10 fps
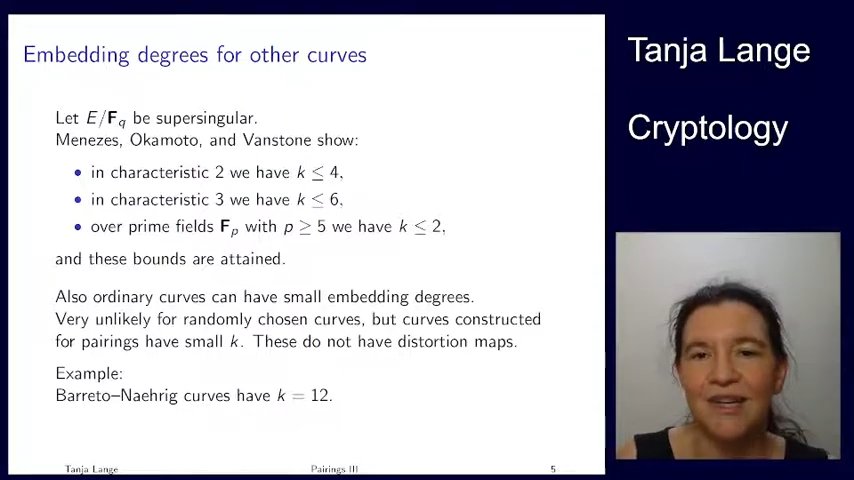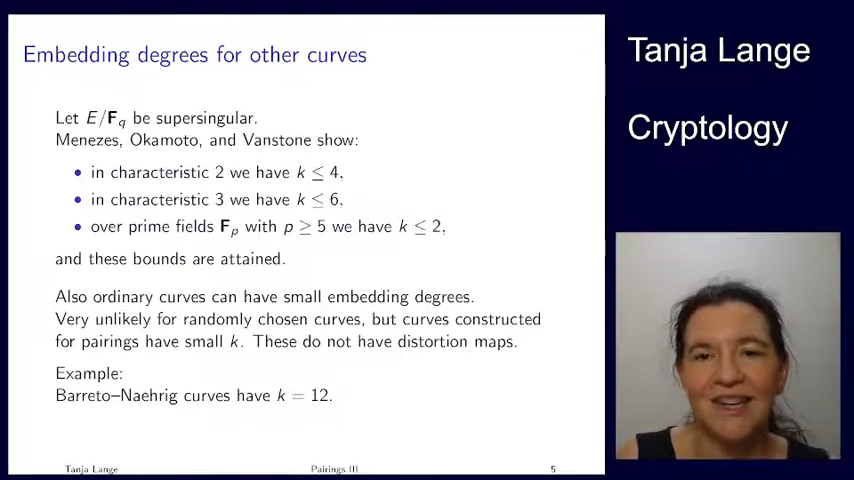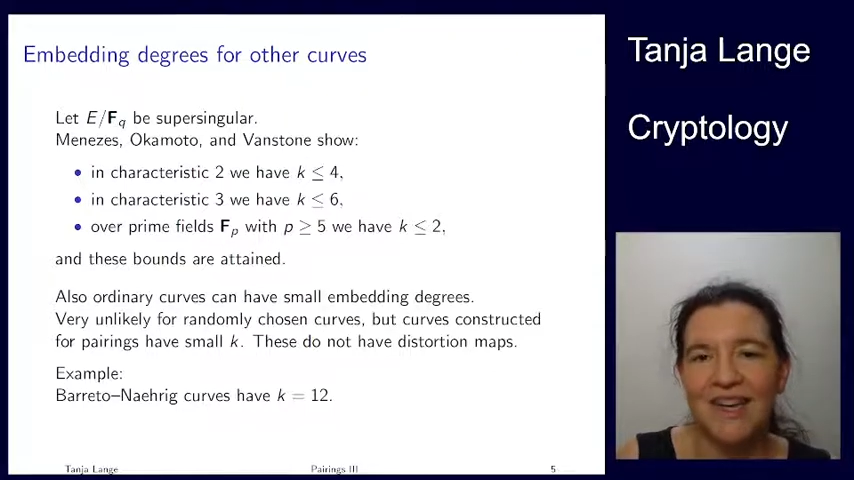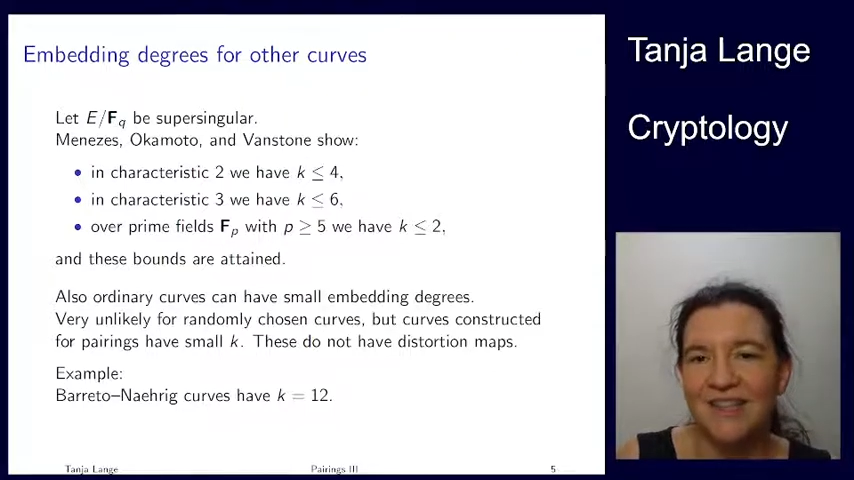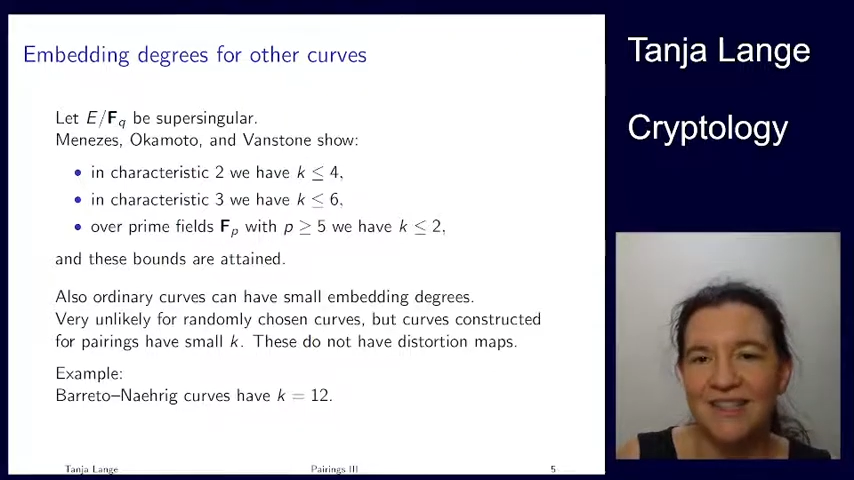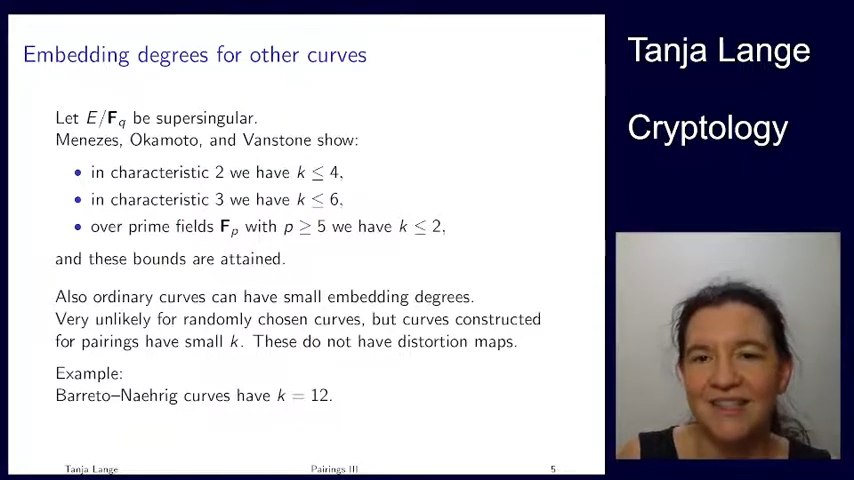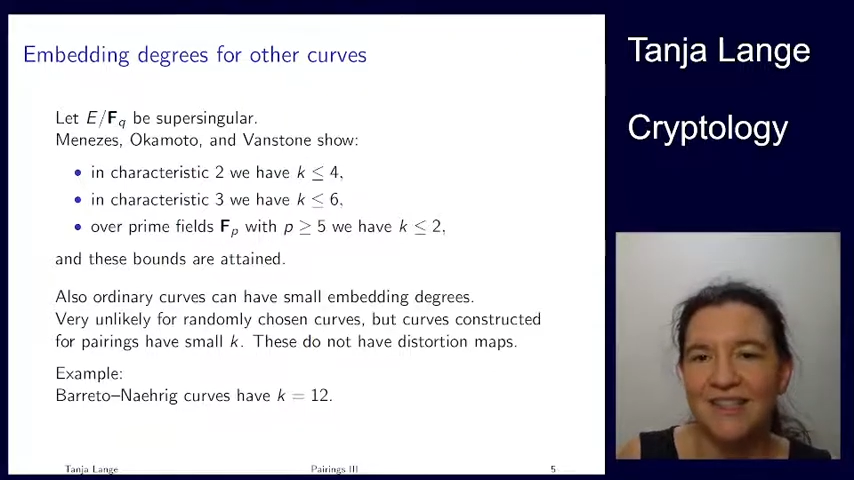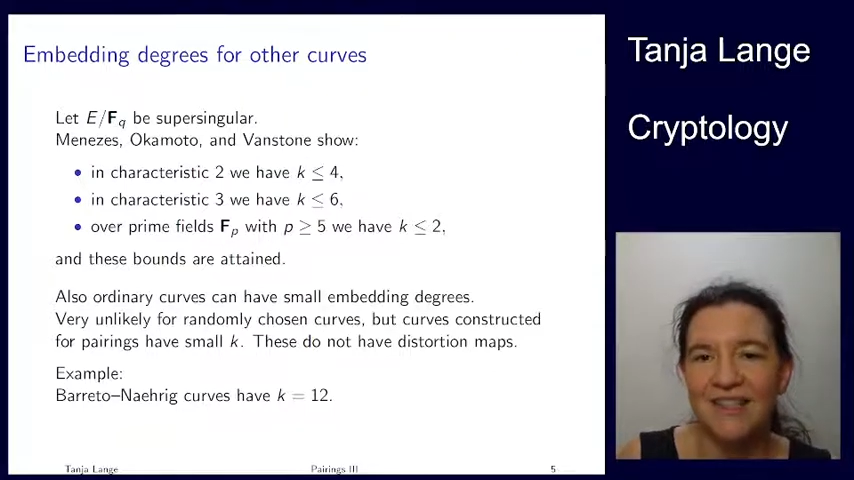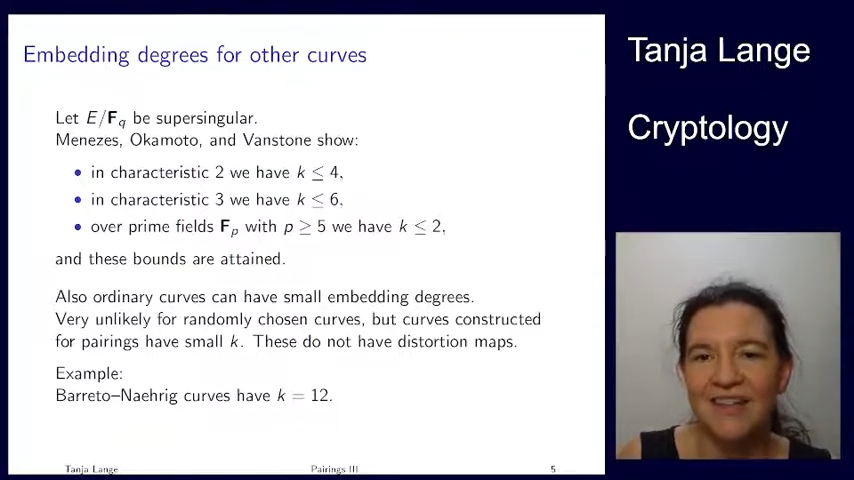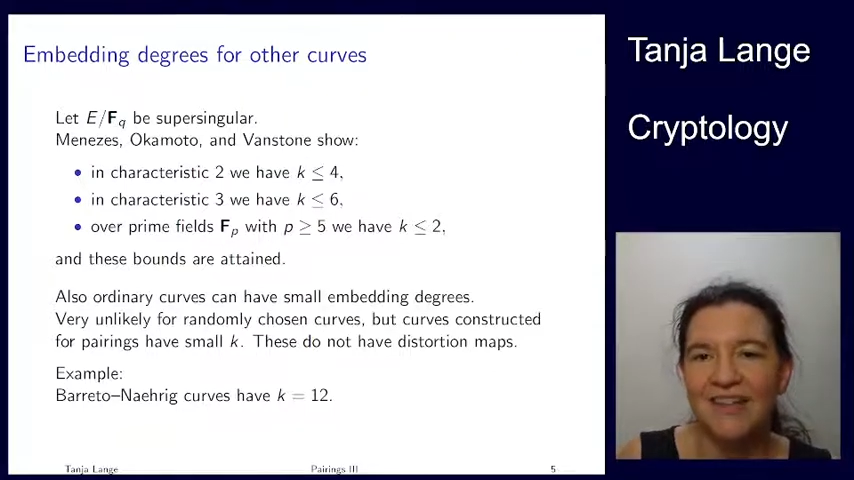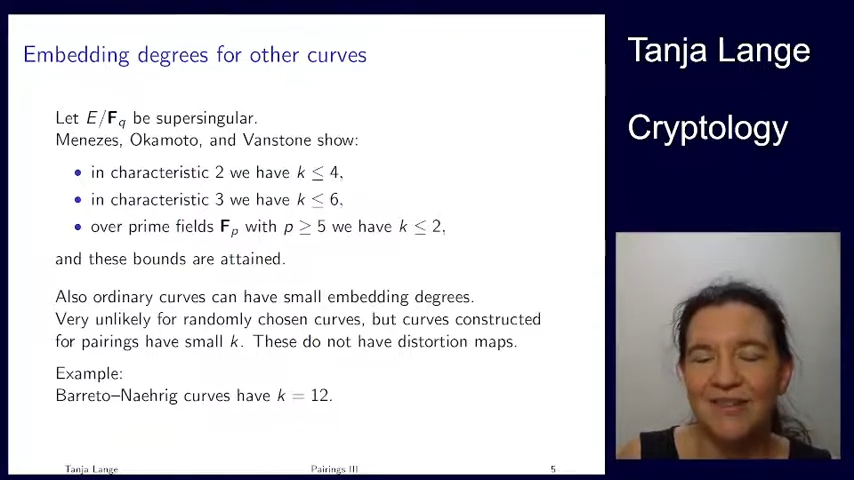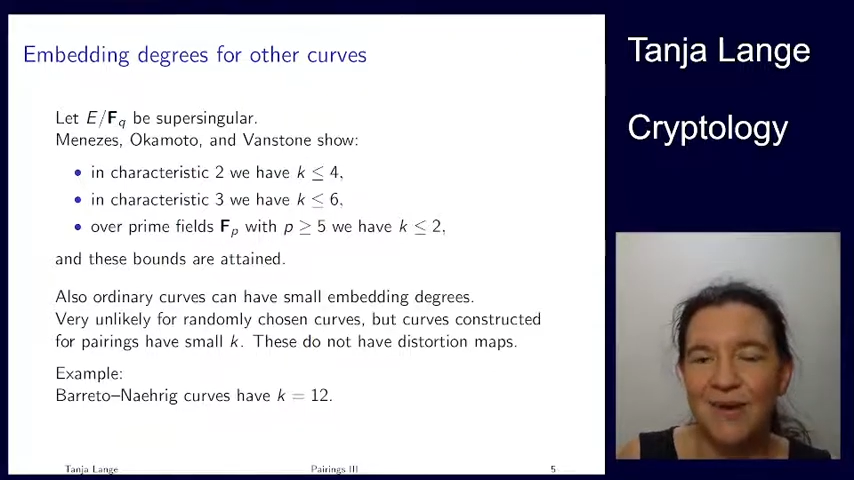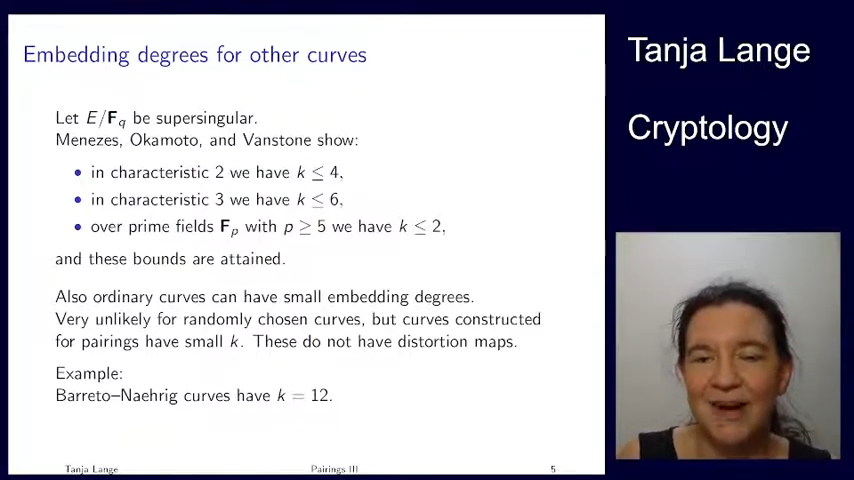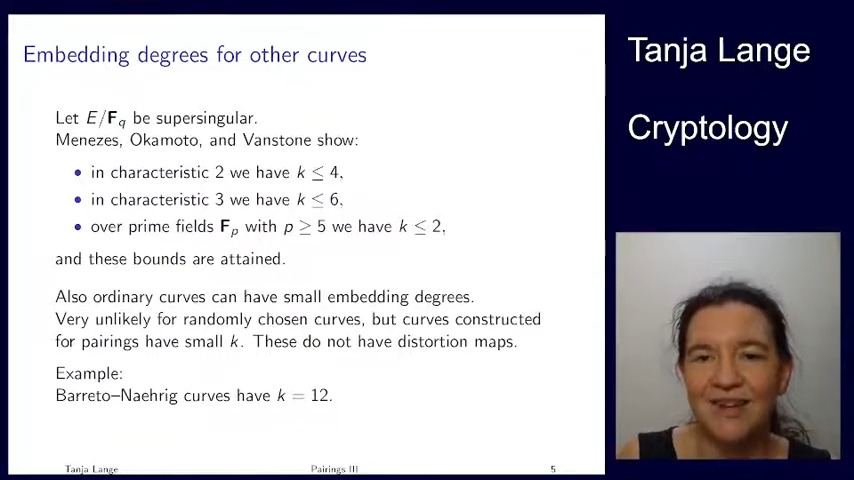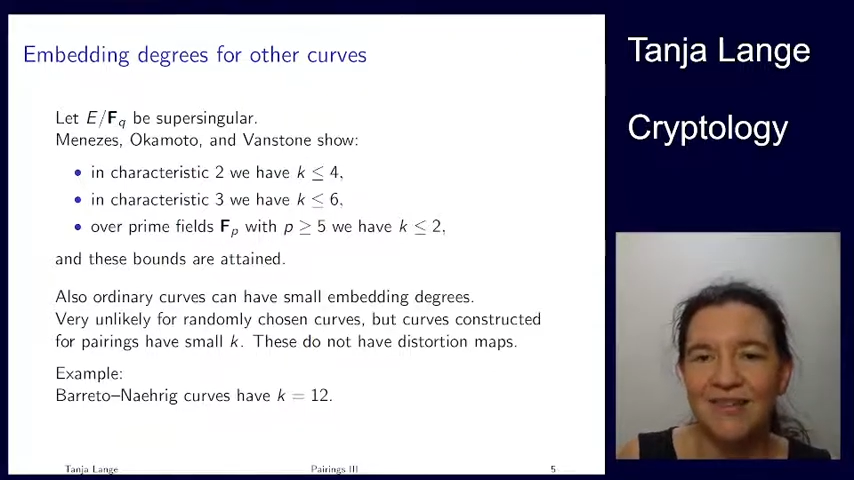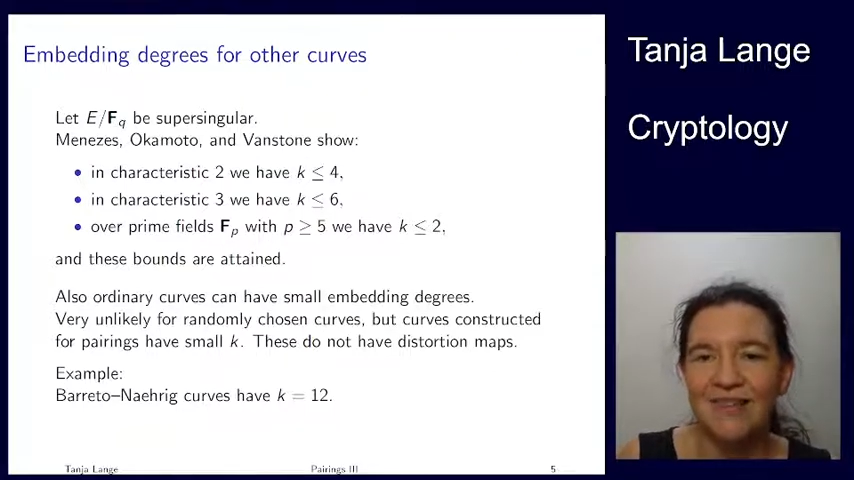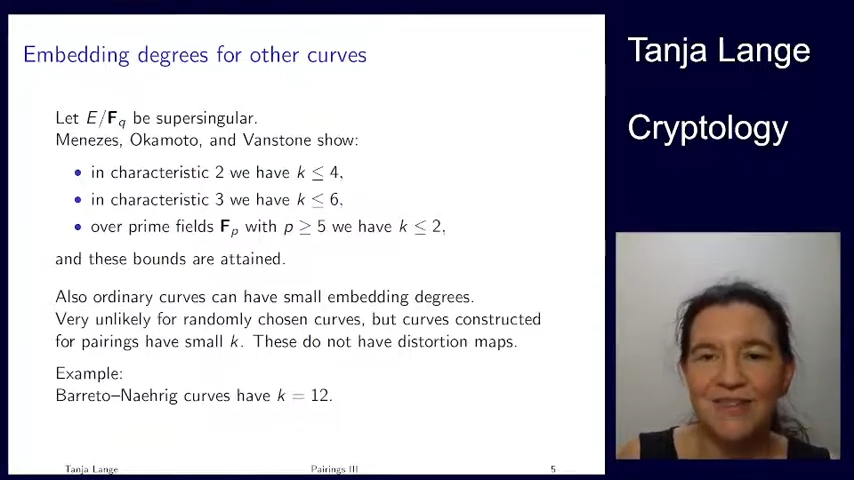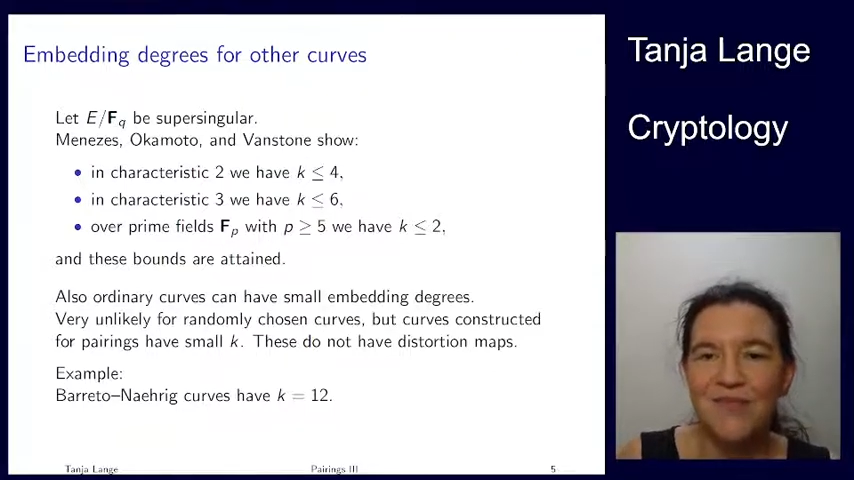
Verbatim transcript: It has, well,